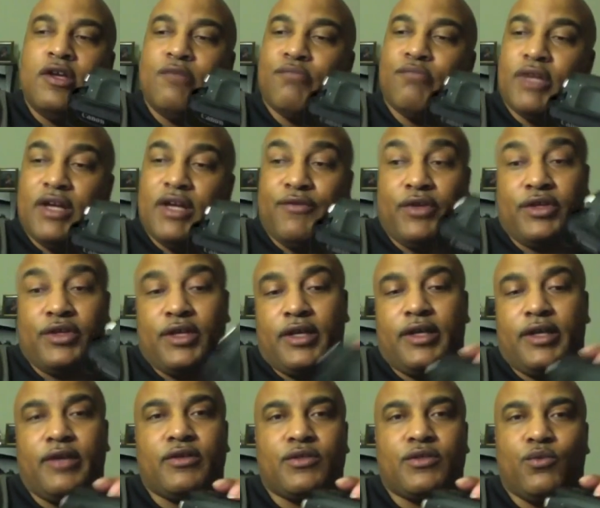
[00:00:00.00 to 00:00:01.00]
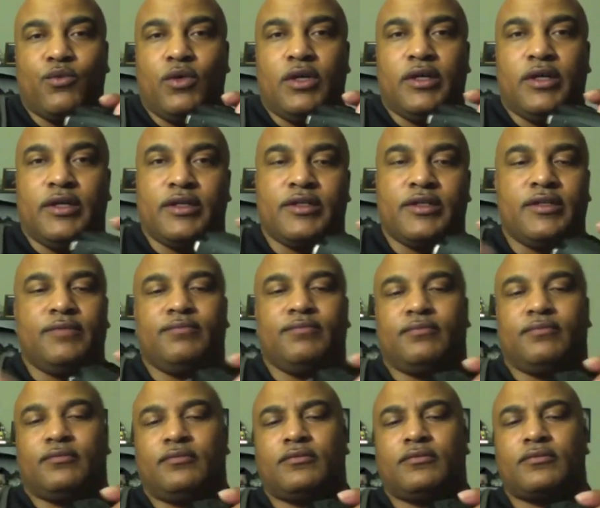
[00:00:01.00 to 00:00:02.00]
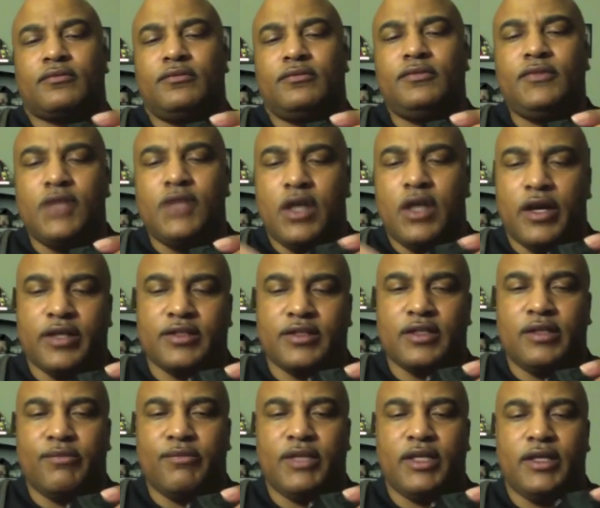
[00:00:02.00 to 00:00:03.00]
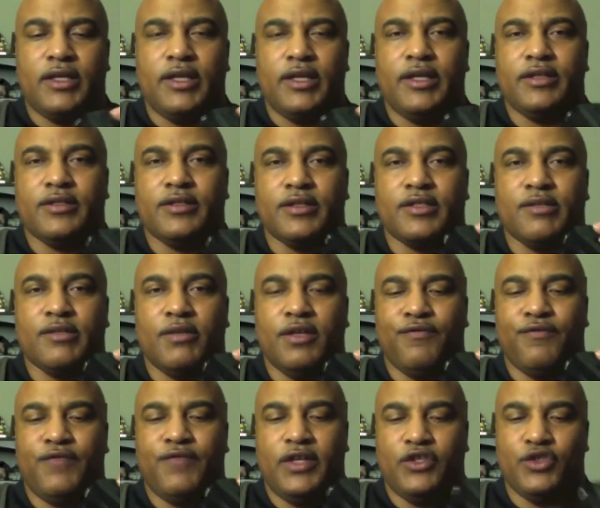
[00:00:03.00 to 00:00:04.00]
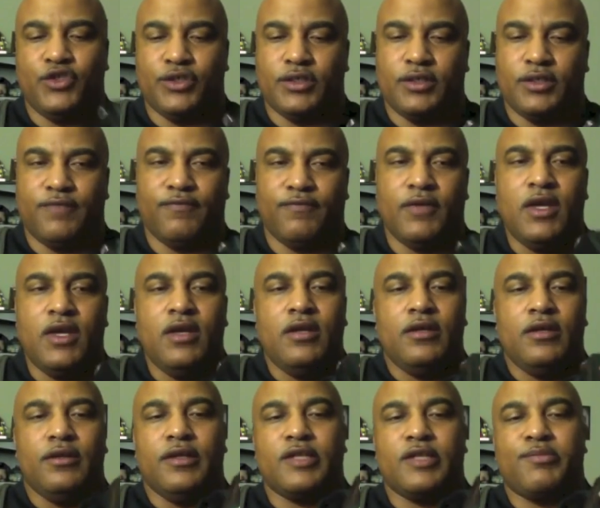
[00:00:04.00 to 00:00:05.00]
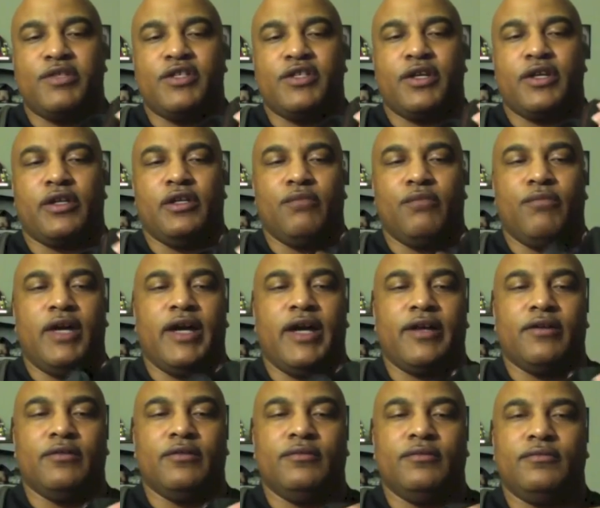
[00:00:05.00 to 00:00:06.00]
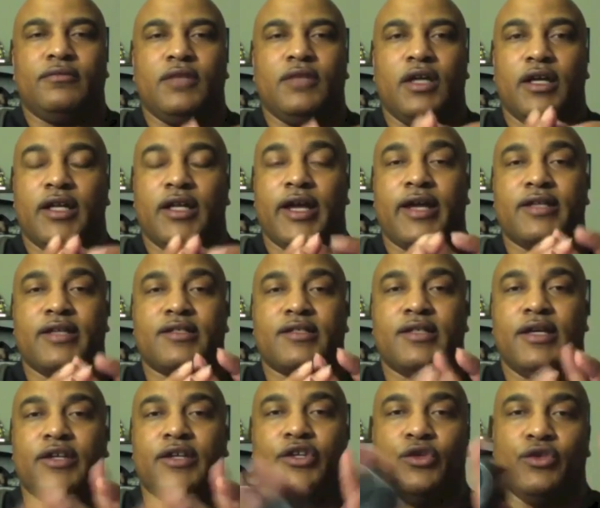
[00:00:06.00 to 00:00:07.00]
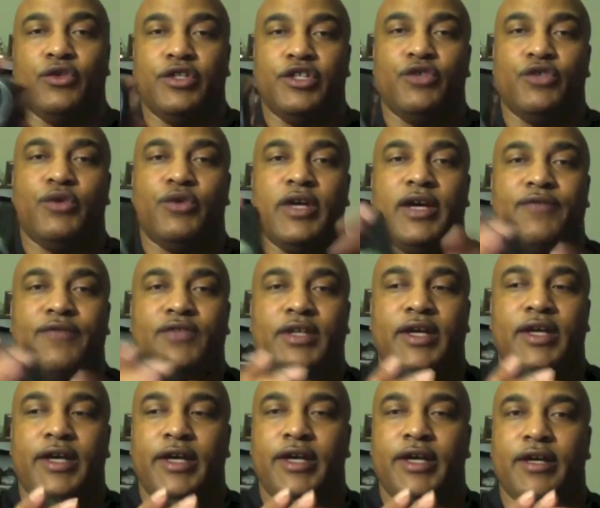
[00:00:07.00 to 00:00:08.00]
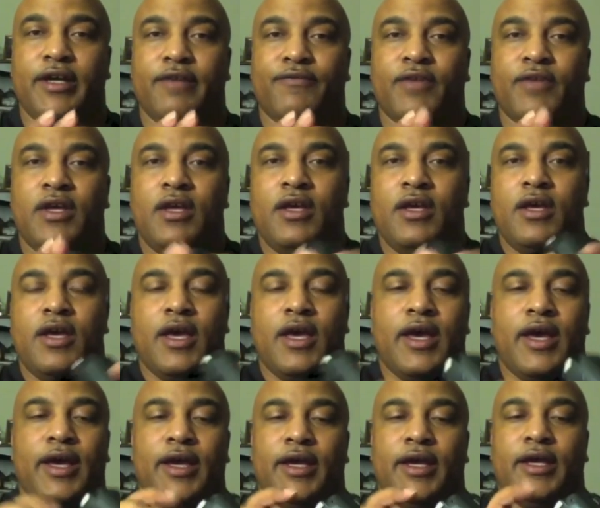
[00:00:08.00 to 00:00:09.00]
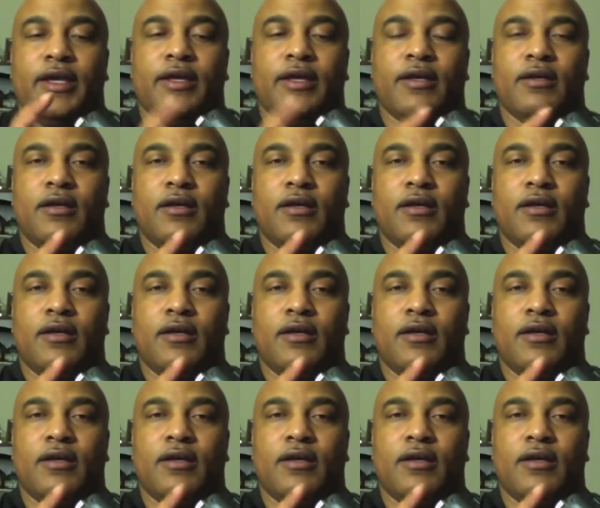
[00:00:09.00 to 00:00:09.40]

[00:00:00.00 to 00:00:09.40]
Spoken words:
but everything else was. Alright, so let me get into some of the features of this particular model. Like I said, you do have to have an